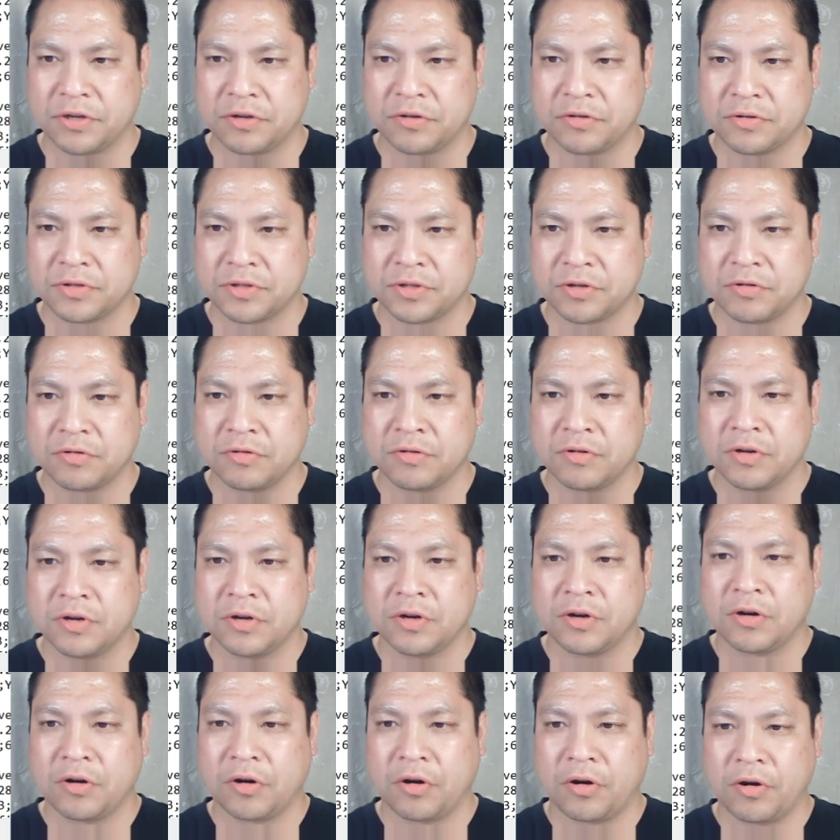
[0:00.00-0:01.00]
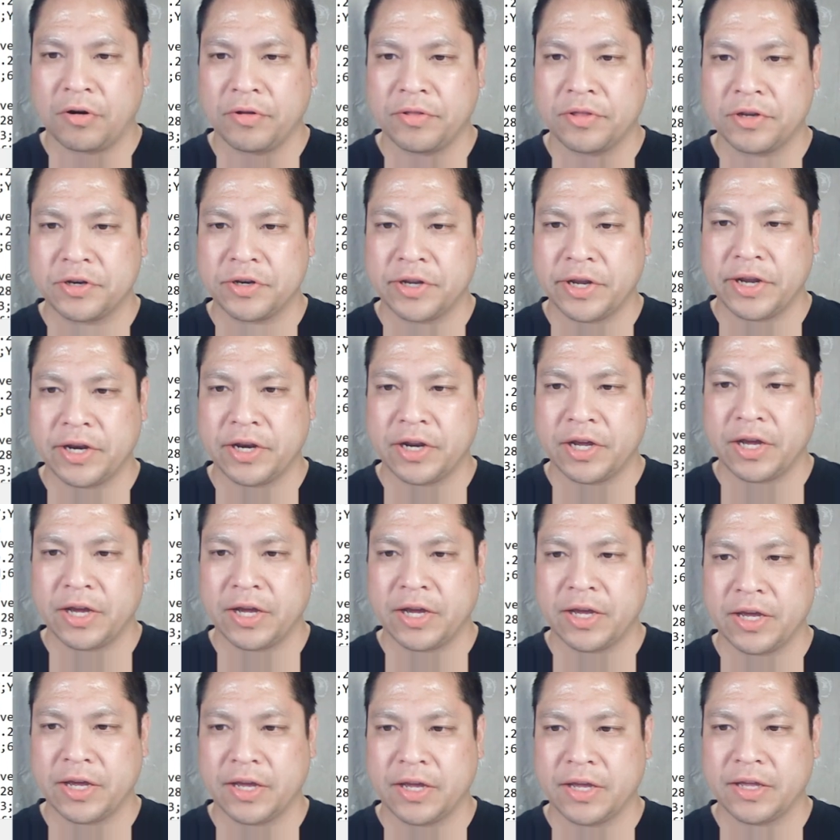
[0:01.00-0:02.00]
So all the
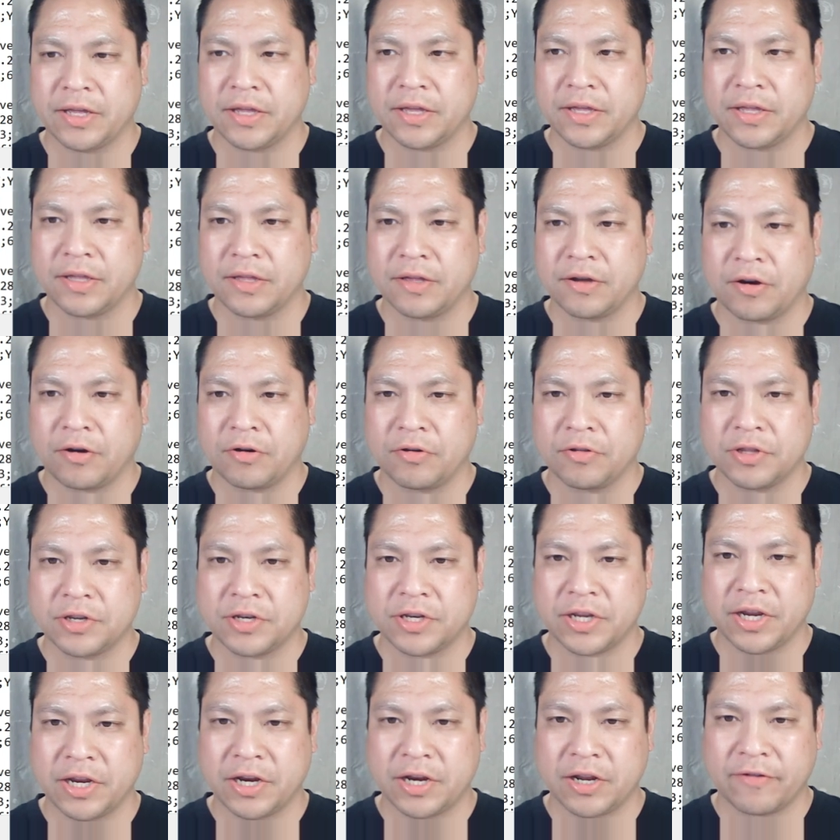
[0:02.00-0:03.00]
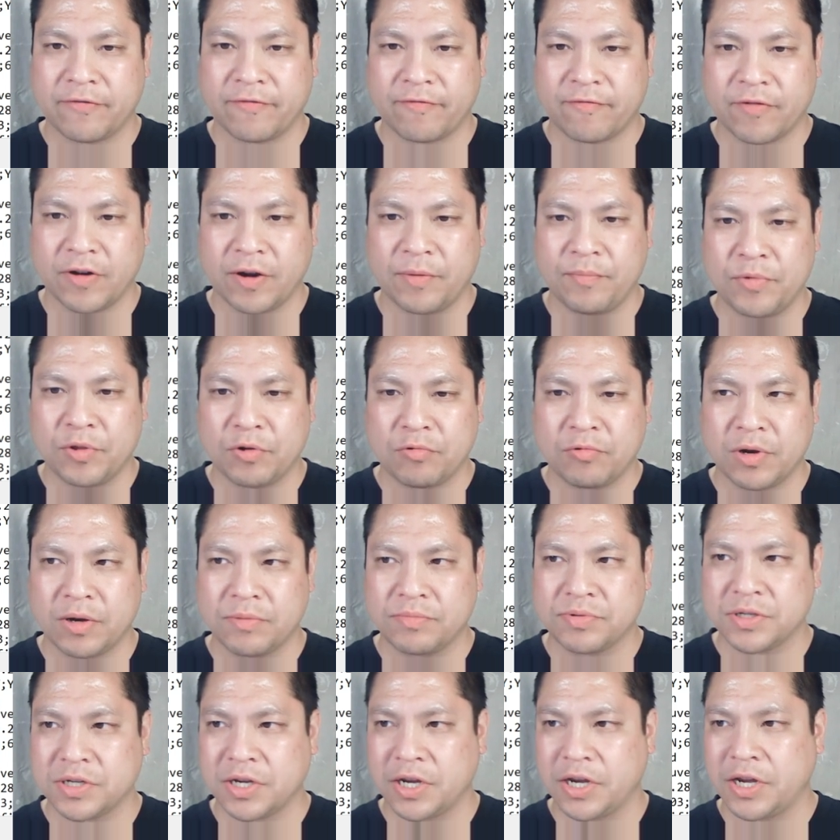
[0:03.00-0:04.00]
data from the
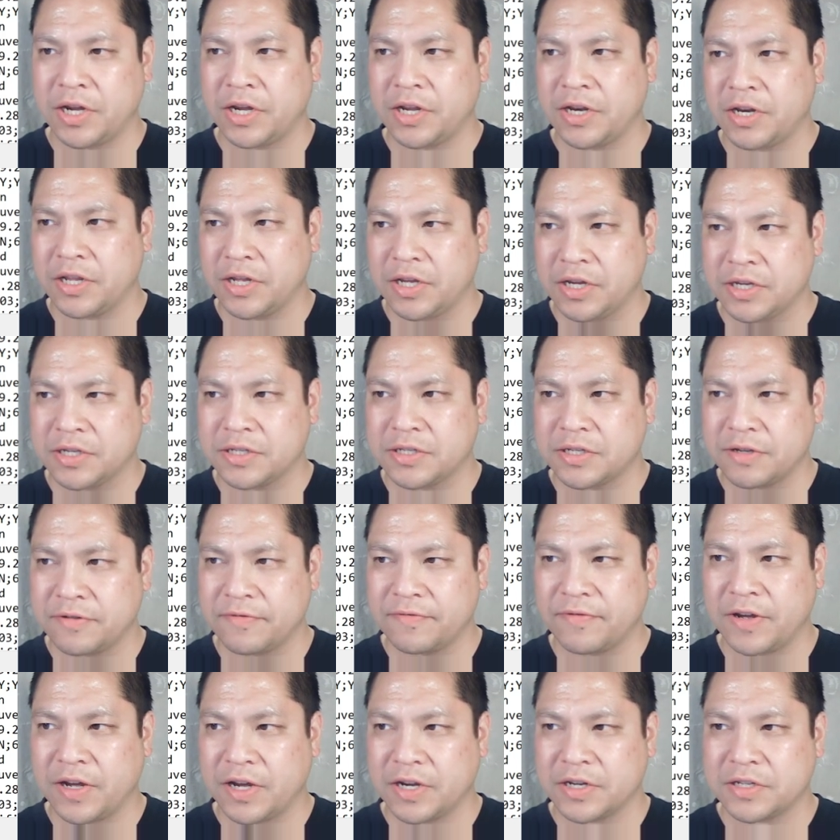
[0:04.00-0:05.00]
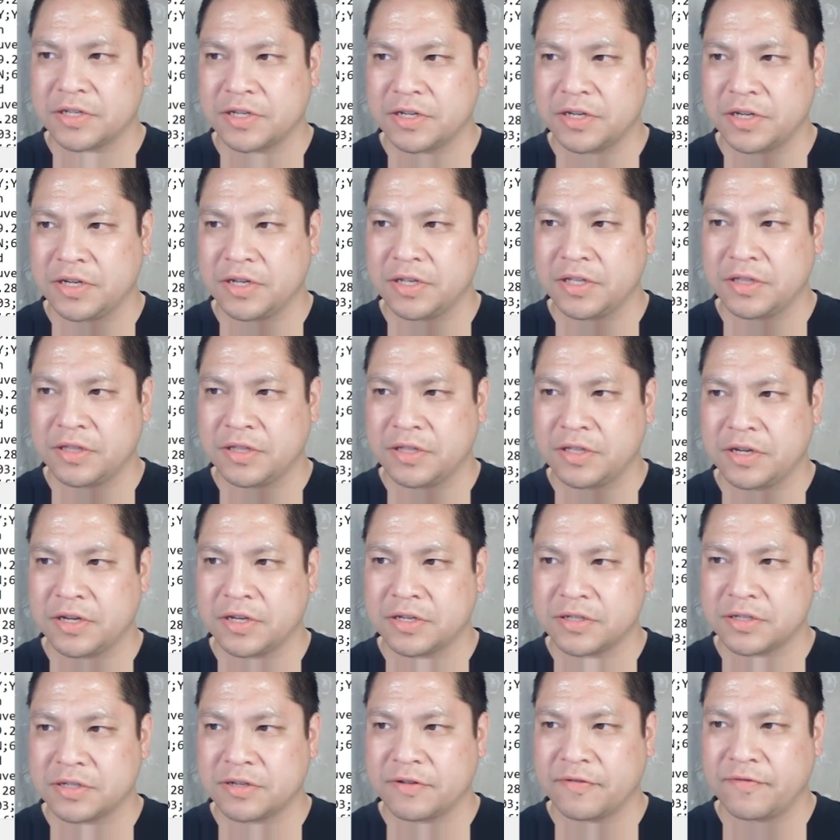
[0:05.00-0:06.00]
website is in fact in
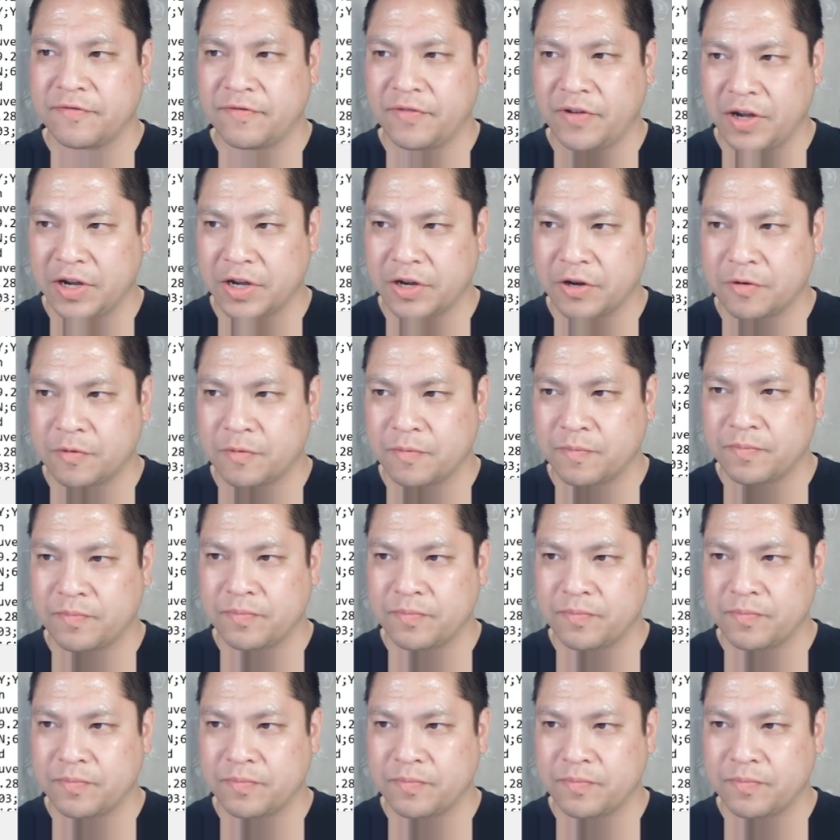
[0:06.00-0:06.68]
this file.